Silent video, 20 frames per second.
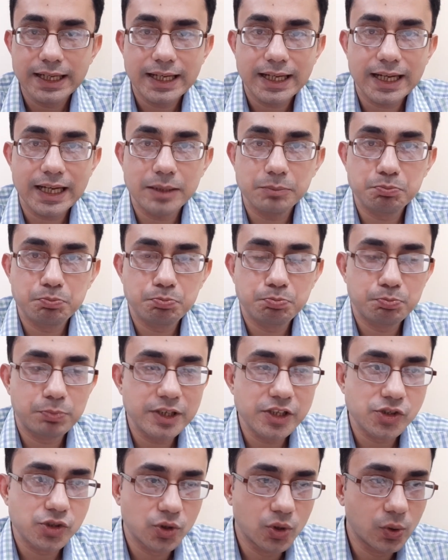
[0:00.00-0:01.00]
And
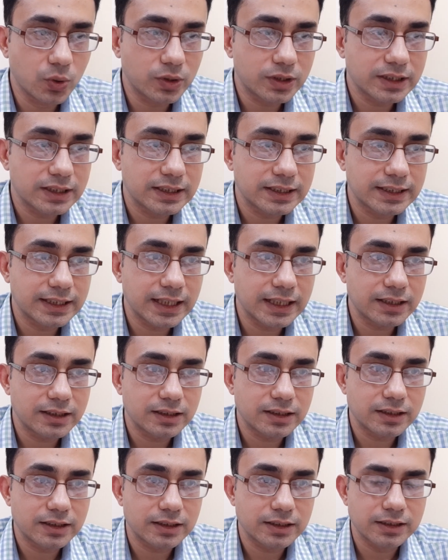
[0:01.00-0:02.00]
please note
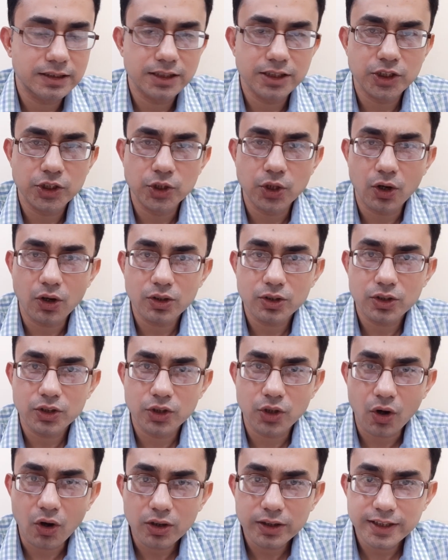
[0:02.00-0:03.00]
that the
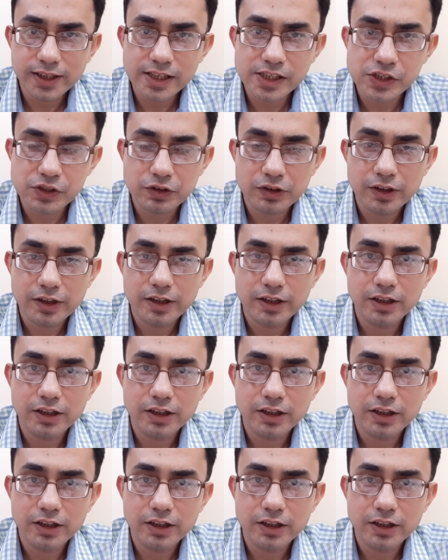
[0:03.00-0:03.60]
.docx